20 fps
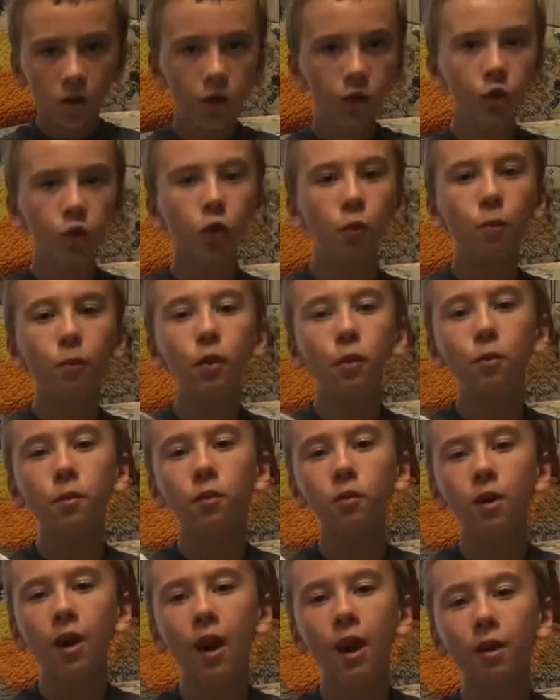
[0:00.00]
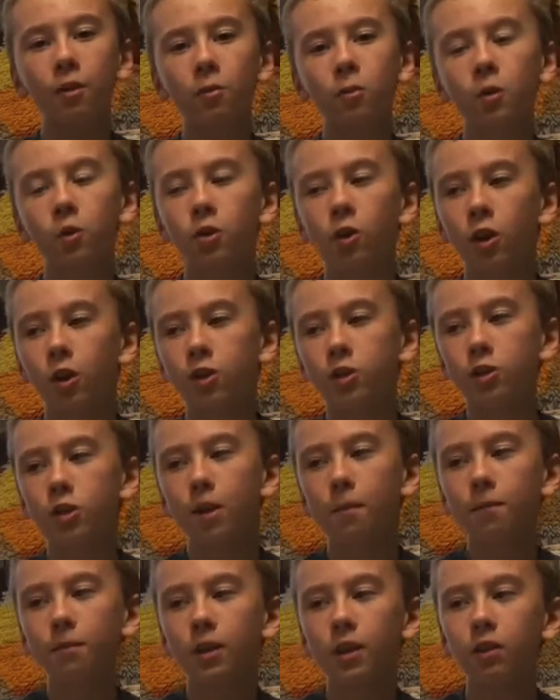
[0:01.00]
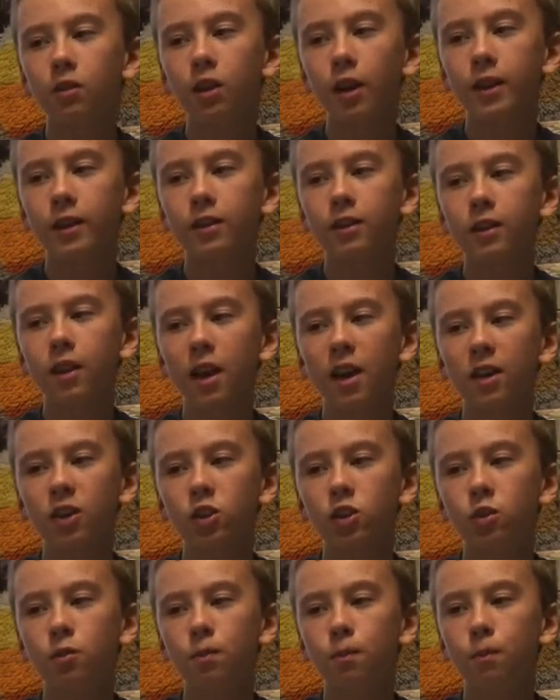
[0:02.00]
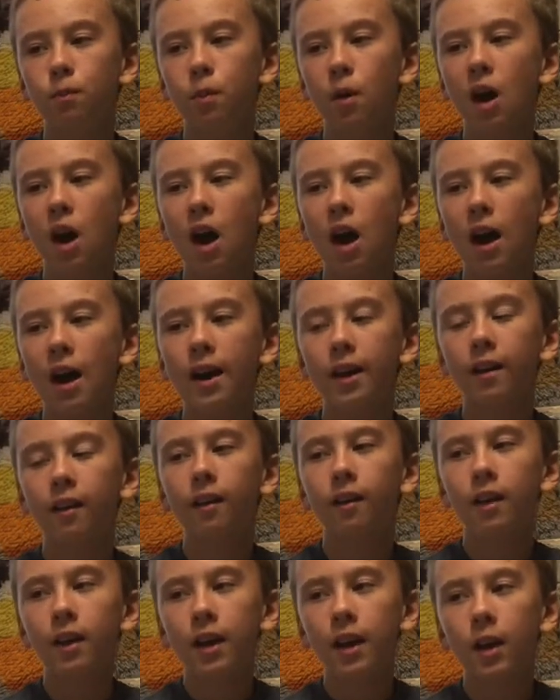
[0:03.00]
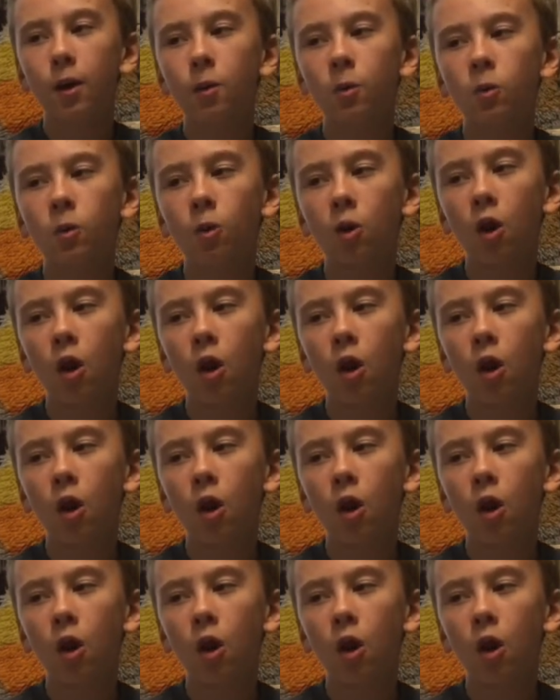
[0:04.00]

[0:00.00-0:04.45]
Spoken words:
boomerang will look something like this, but it will